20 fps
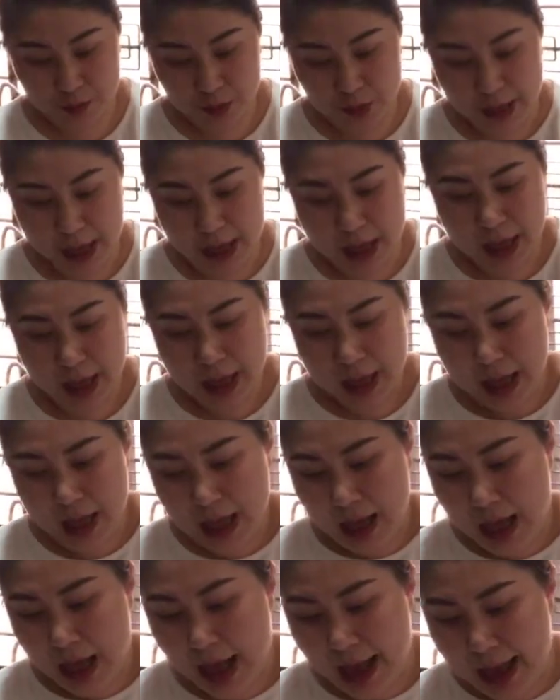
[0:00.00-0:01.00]
Okay,
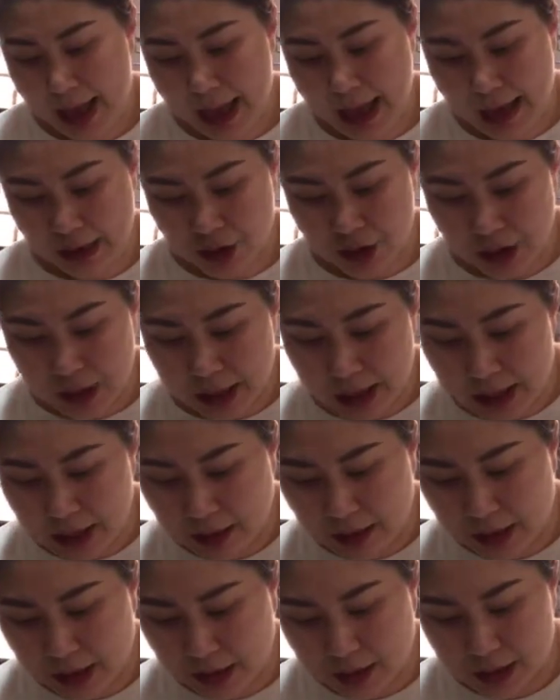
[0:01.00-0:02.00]
I actually
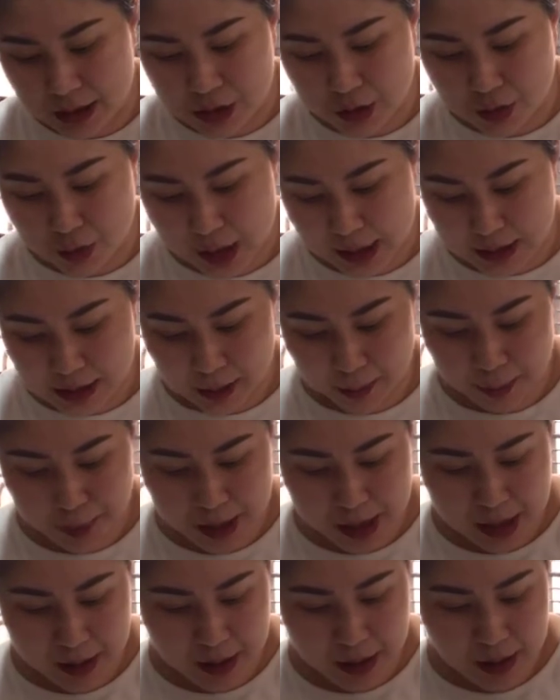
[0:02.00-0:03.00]
did this
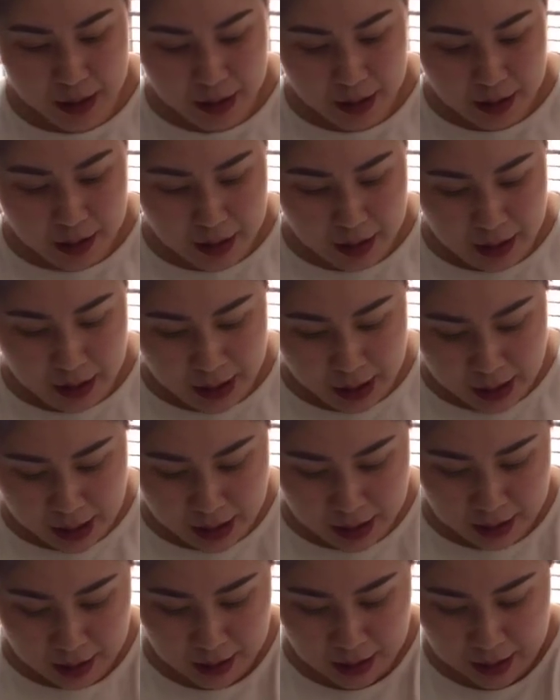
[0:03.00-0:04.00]
recipe
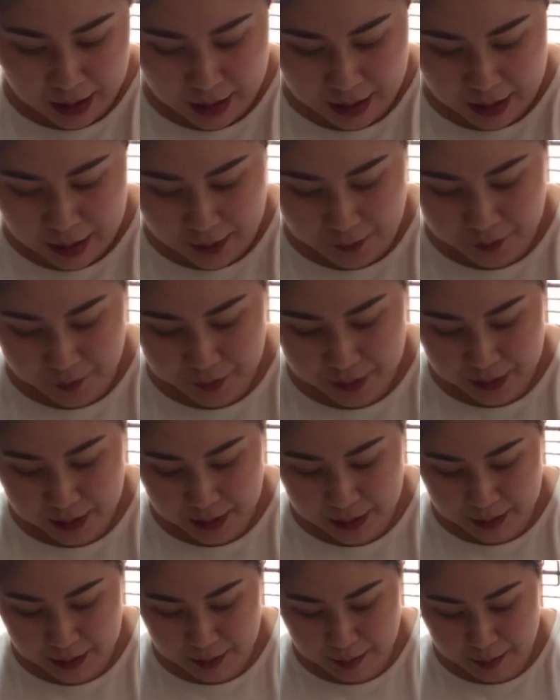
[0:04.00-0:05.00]
in
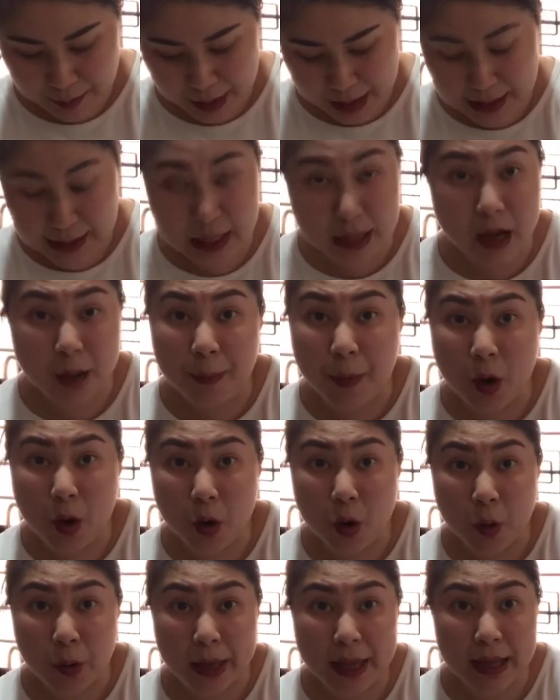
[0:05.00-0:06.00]
my Singapore
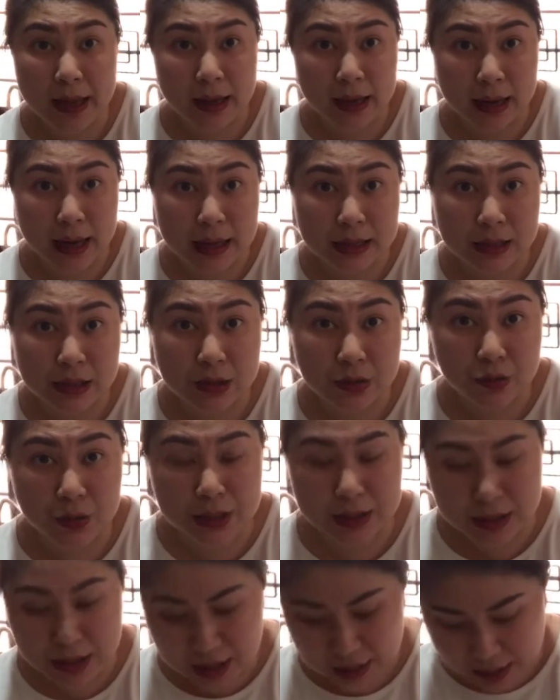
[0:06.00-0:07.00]
cooking class
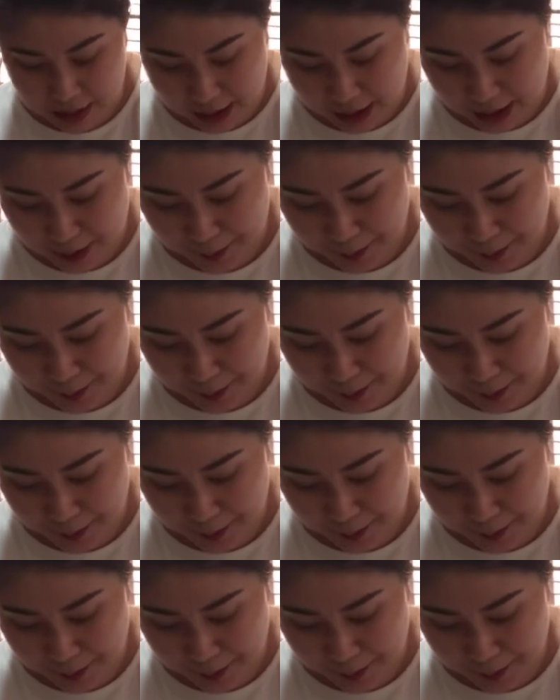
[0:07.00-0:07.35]
recently.